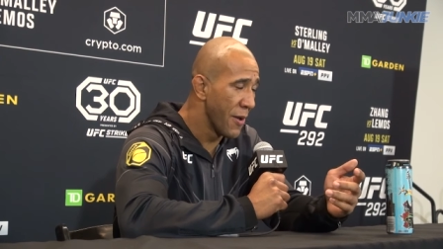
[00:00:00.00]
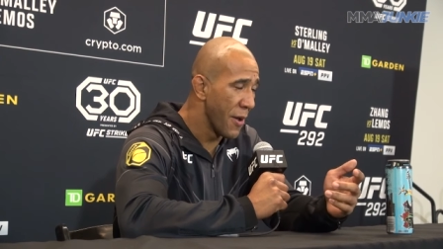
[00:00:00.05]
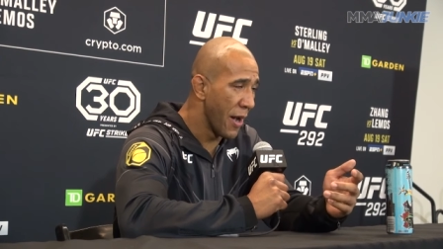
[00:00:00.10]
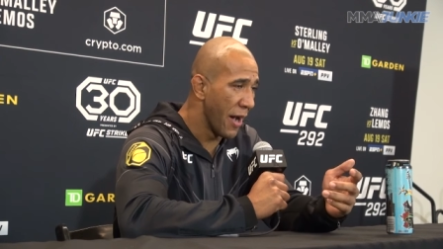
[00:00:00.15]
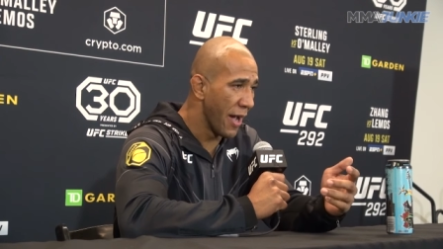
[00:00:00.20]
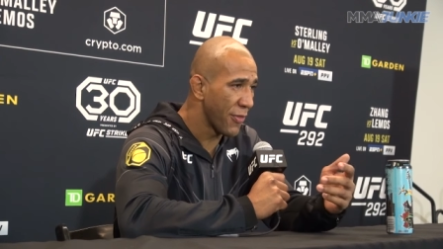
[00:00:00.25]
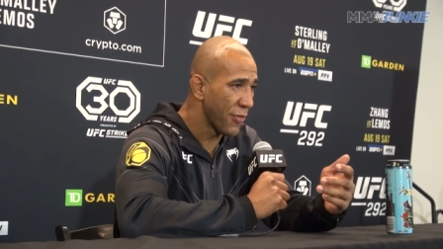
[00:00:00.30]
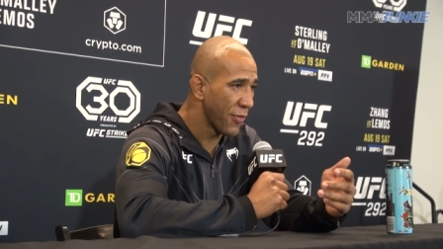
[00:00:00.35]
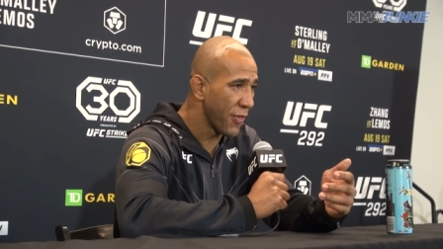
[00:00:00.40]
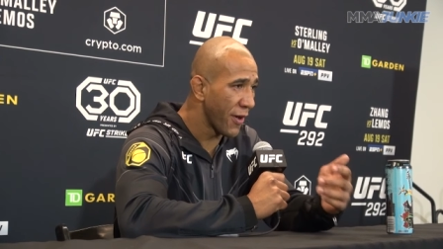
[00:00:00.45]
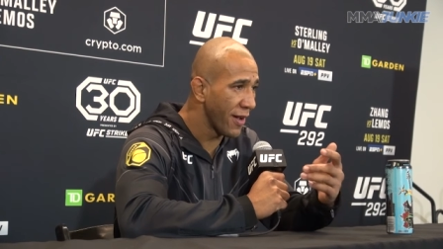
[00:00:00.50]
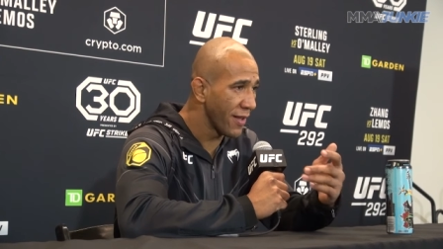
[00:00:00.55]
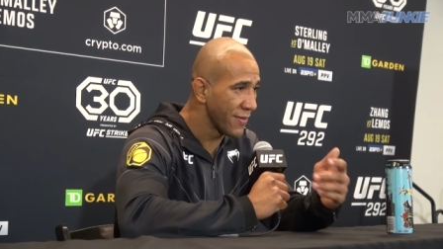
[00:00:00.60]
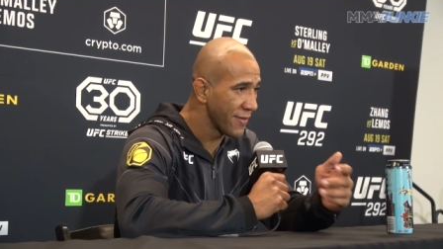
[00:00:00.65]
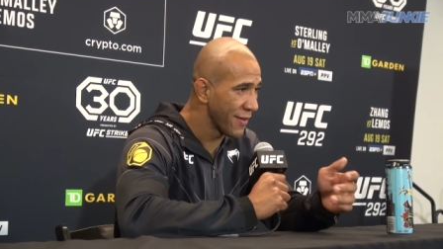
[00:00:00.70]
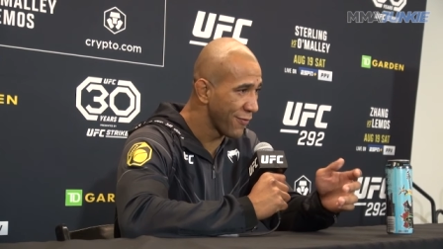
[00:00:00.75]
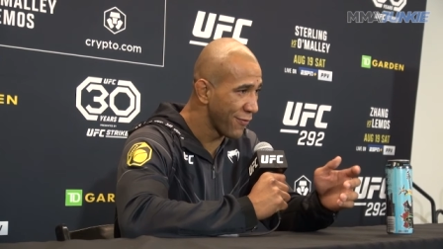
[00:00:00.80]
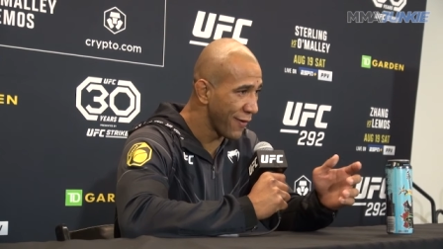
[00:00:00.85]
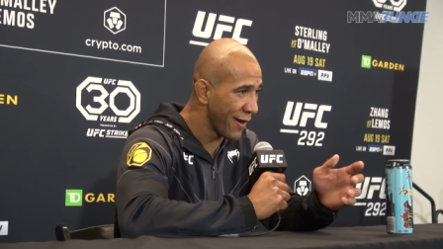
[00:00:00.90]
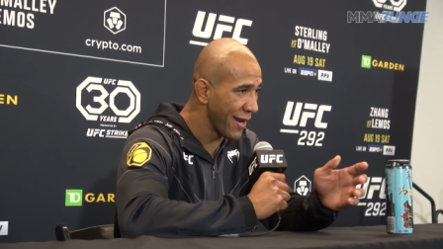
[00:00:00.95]
I thought
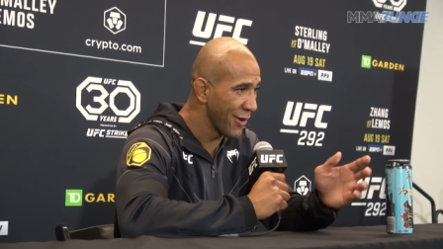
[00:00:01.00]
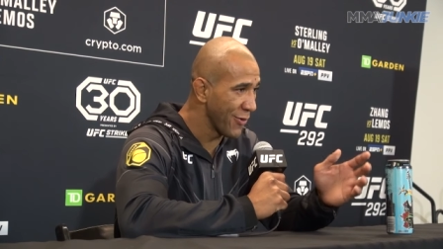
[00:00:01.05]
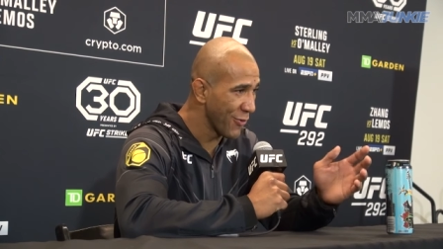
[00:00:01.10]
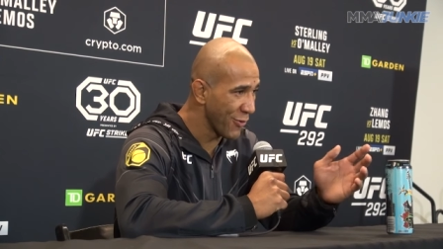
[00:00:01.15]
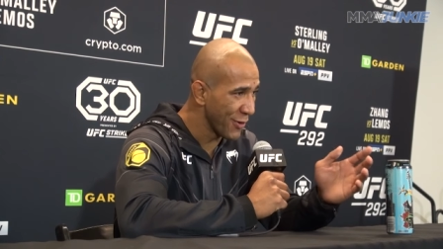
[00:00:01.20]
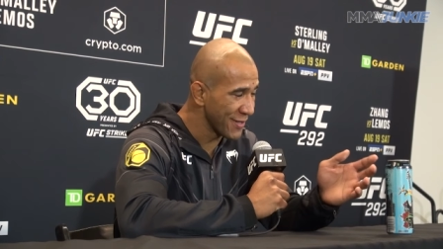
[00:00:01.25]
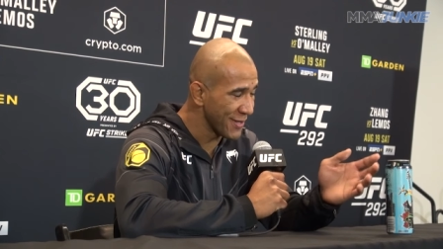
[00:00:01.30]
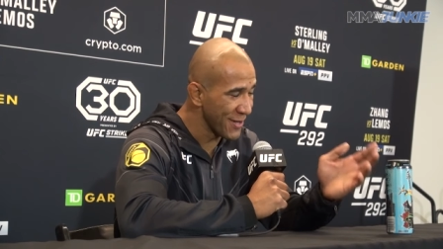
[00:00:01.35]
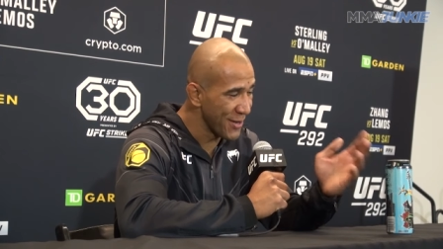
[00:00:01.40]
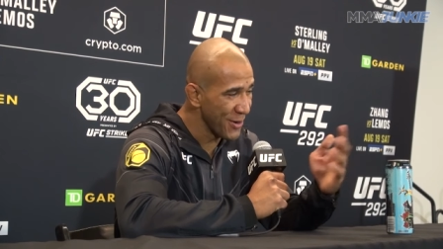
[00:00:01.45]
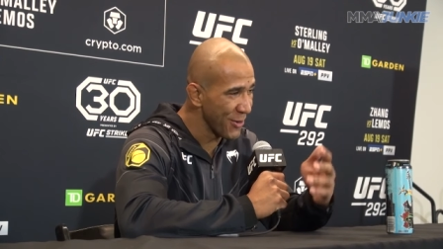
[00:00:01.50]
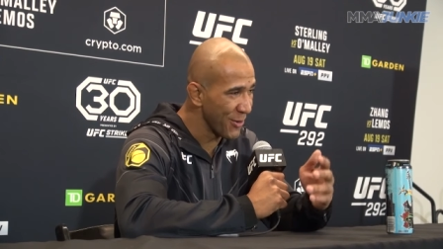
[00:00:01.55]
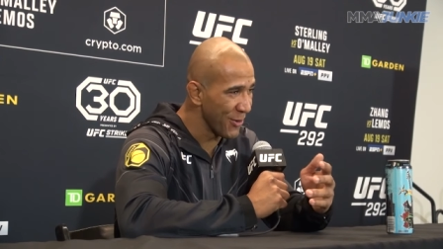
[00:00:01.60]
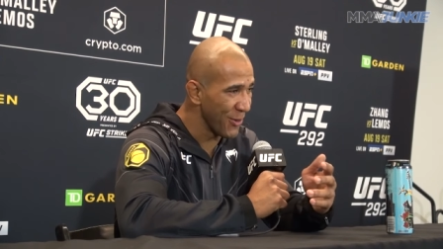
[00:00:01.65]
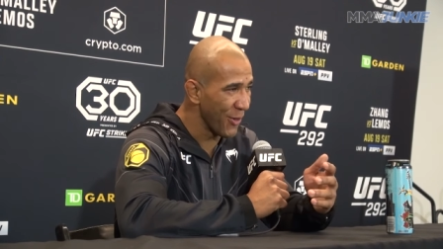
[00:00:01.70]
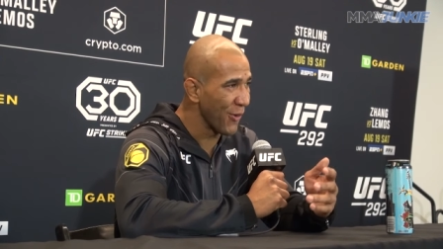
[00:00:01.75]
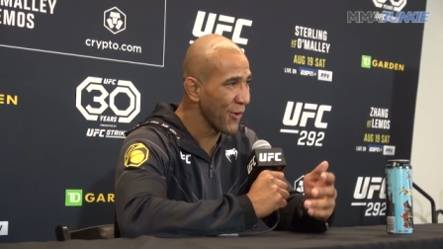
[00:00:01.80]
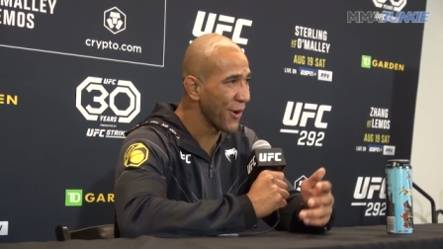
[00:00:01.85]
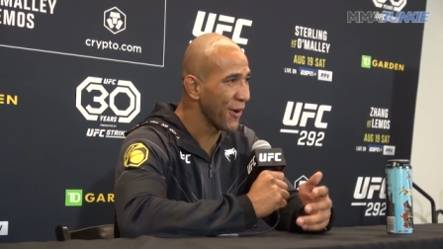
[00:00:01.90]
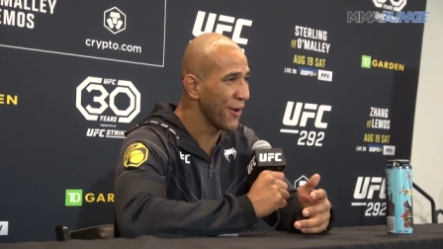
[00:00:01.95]
the fight was a little
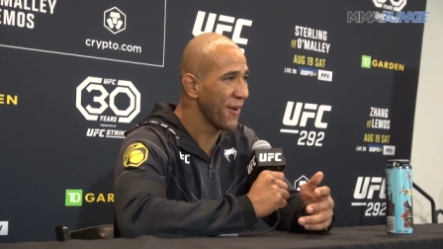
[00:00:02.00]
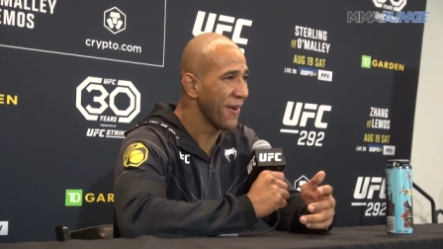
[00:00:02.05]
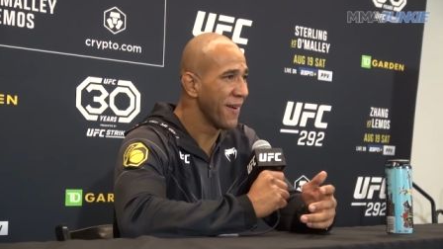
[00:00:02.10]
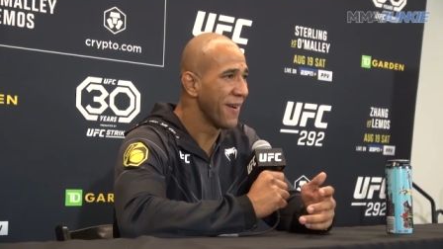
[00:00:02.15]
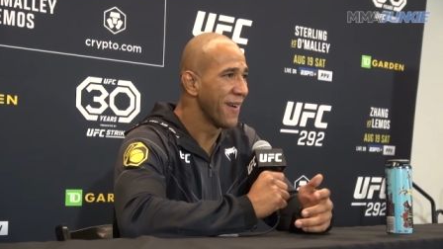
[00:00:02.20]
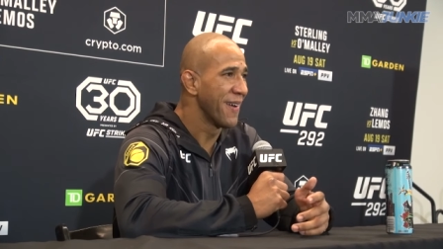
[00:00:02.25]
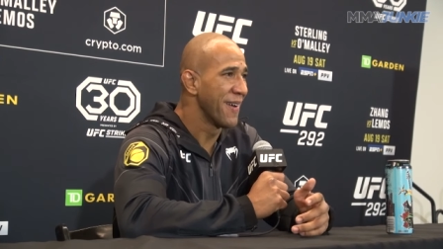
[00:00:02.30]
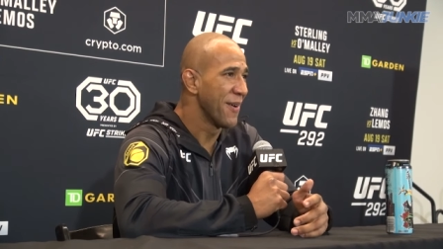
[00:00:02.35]
longer,